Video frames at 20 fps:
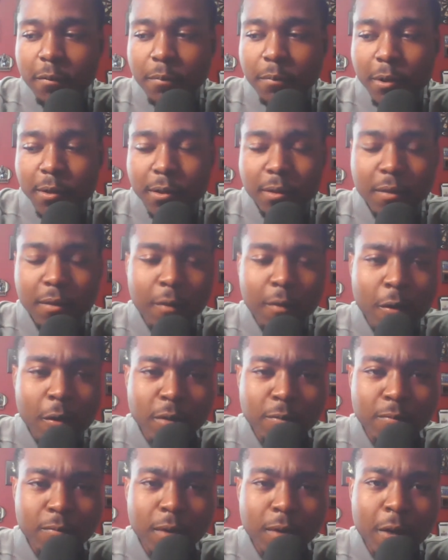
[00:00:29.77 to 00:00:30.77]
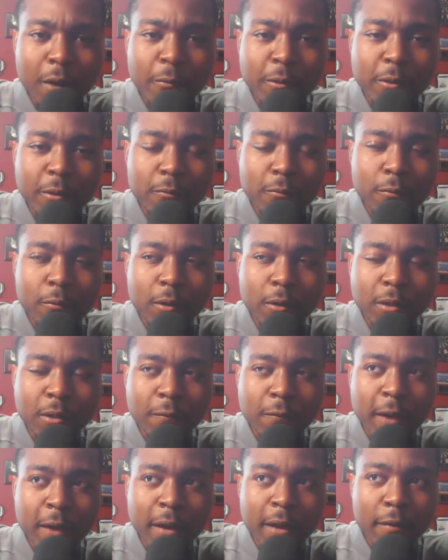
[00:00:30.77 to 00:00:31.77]
Personally, I was
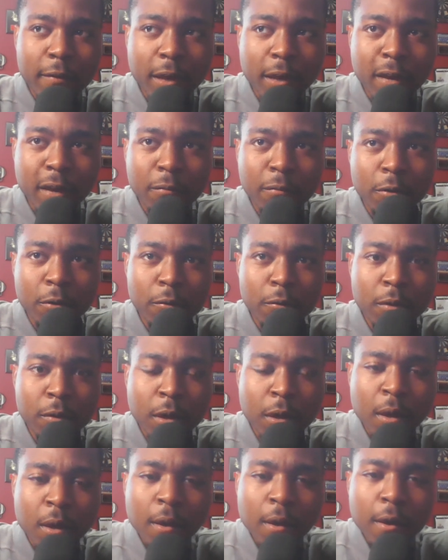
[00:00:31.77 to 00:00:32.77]
a fan of Cam Newton.